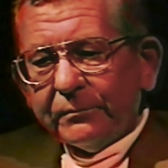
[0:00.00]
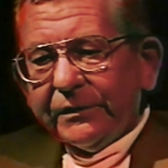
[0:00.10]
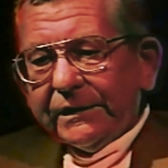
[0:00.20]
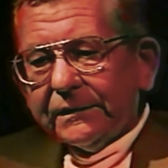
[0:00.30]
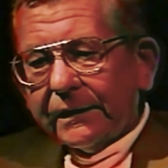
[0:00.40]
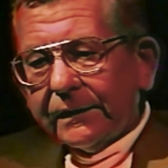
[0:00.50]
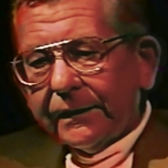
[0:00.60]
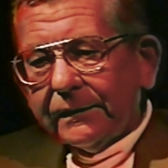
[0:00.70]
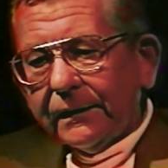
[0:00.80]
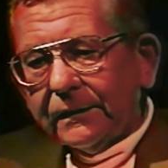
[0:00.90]
It's
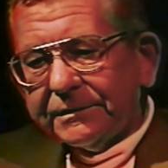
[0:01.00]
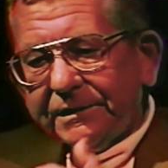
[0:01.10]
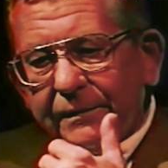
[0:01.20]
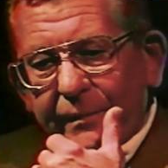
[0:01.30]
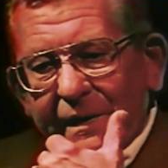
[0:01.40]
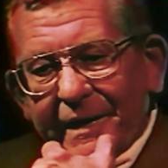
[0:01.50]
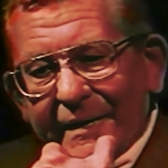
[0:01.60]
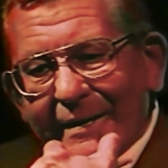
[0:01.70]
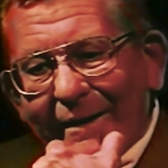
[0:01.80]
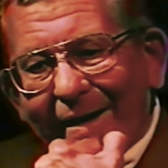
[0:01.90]
something that I'll
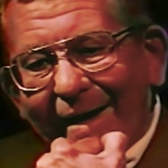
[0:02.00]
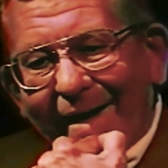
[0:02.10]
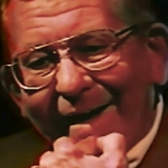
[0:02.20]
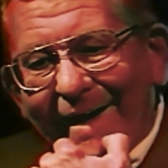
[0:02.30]
skip ahead.